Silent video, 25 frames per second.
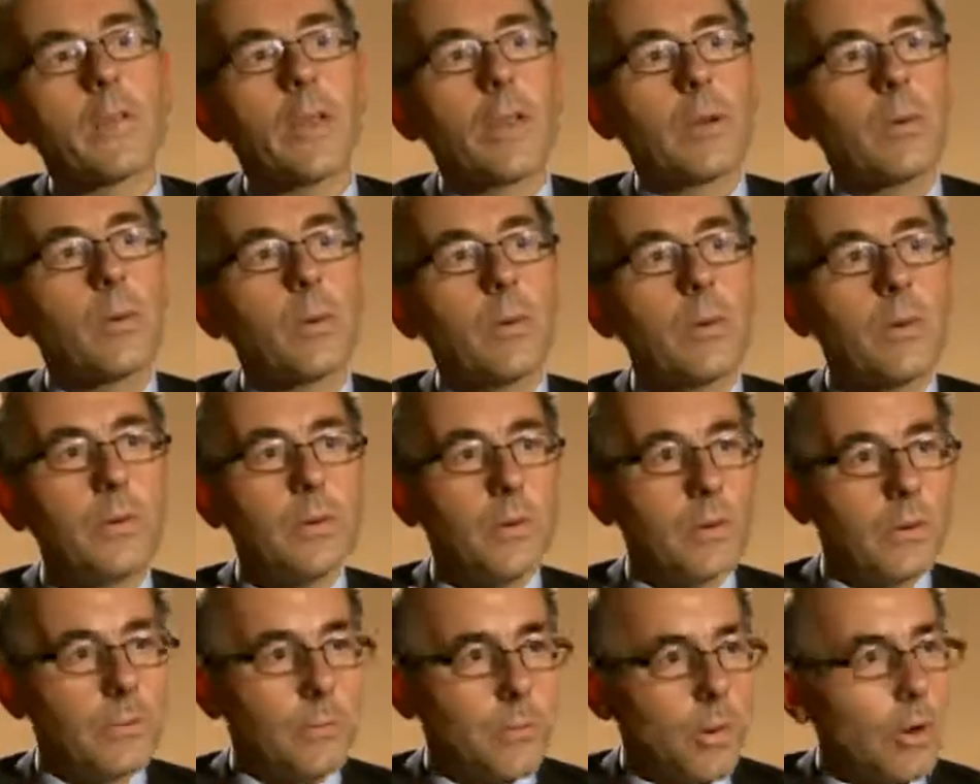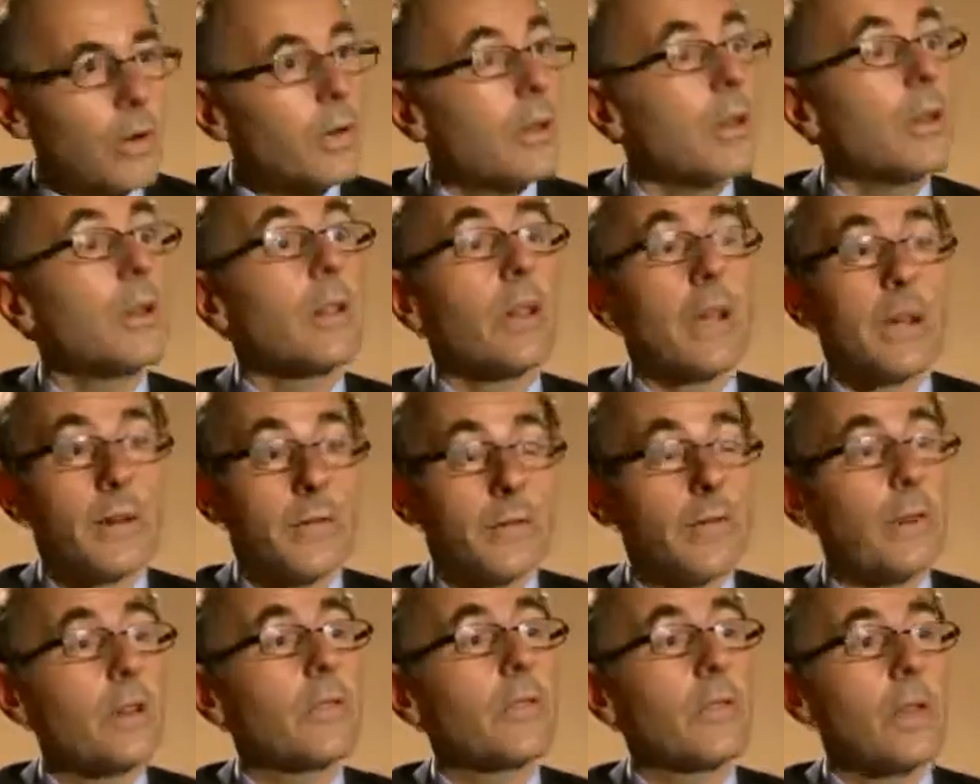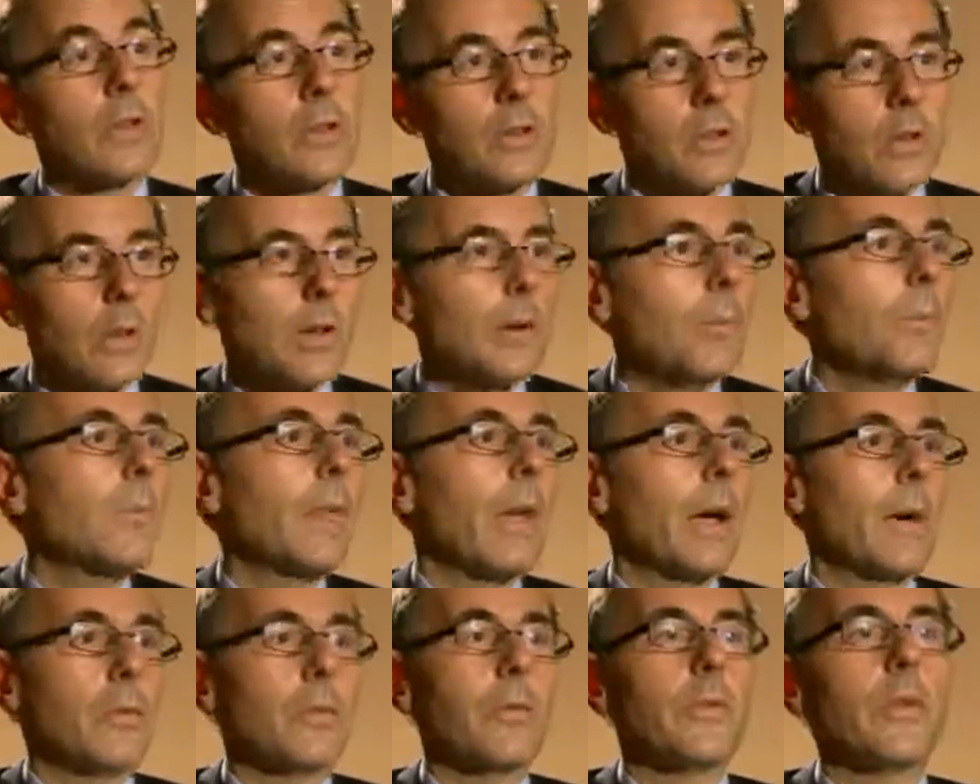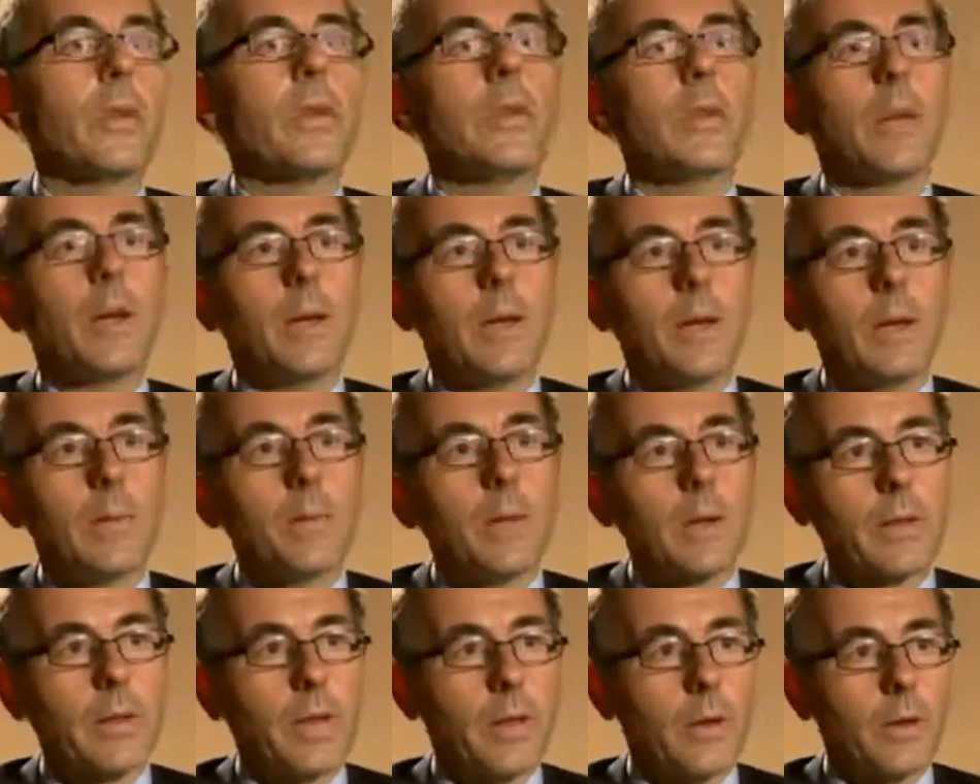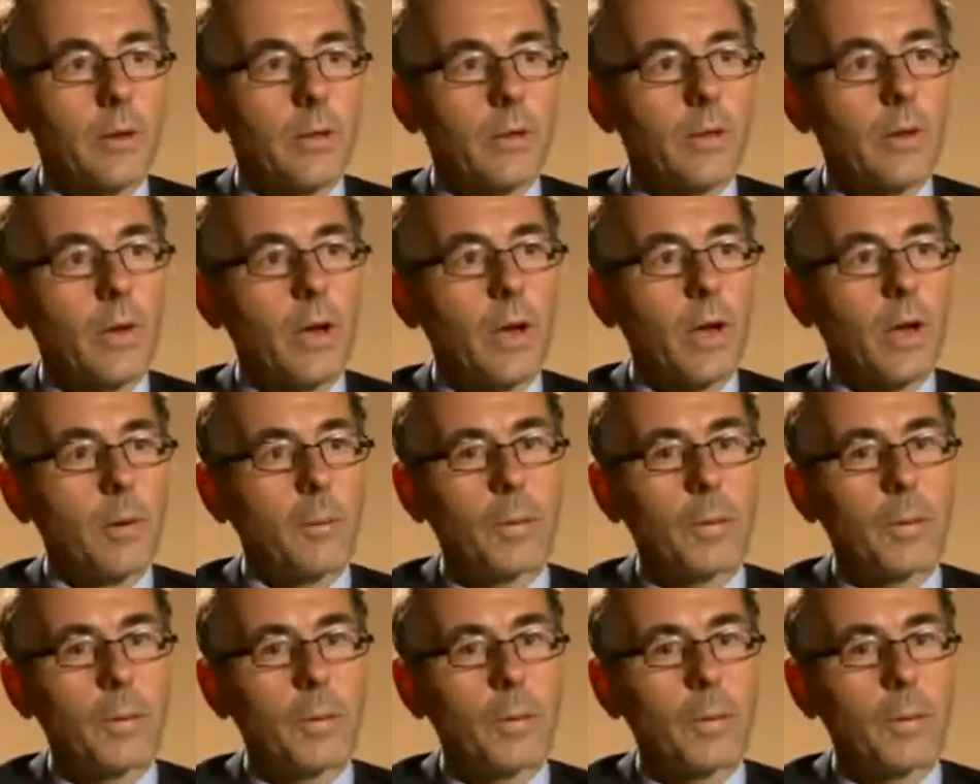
liquid market like fixed income, that was the dynamic that you saw.